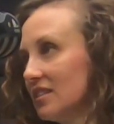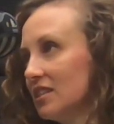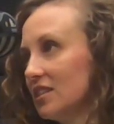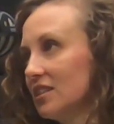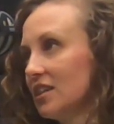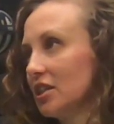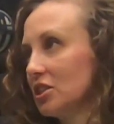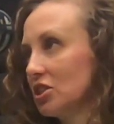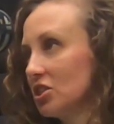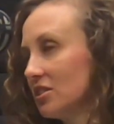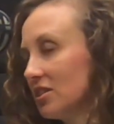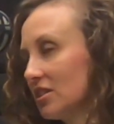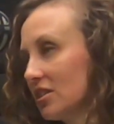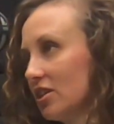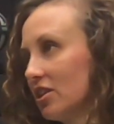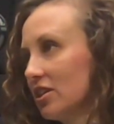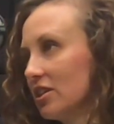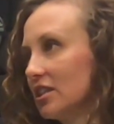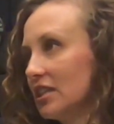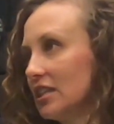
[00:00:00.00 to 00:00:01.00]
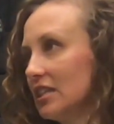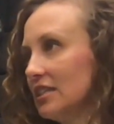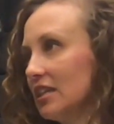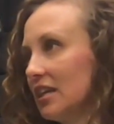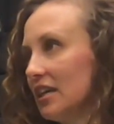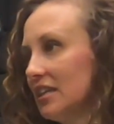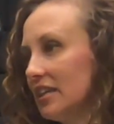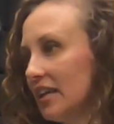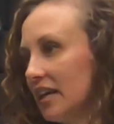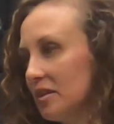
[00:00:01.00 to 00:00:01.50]

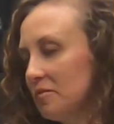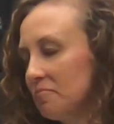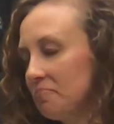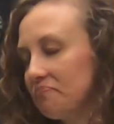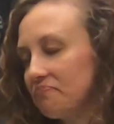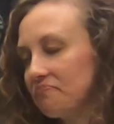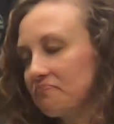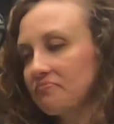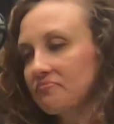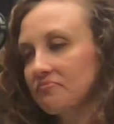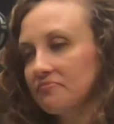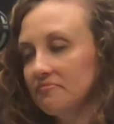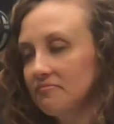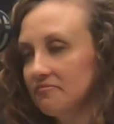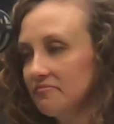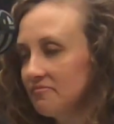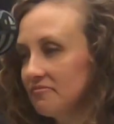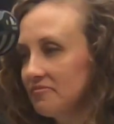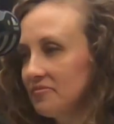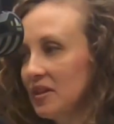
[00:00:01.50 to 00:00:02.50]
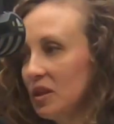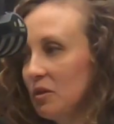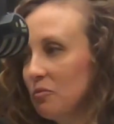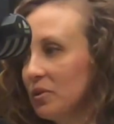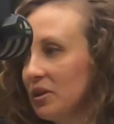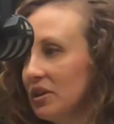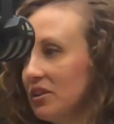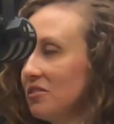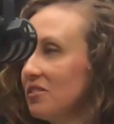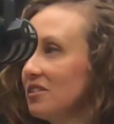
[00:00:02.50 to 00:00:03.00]
detectionsecurity.net.
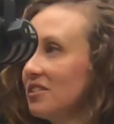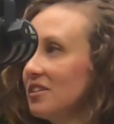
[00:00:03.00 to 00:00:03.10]
But you can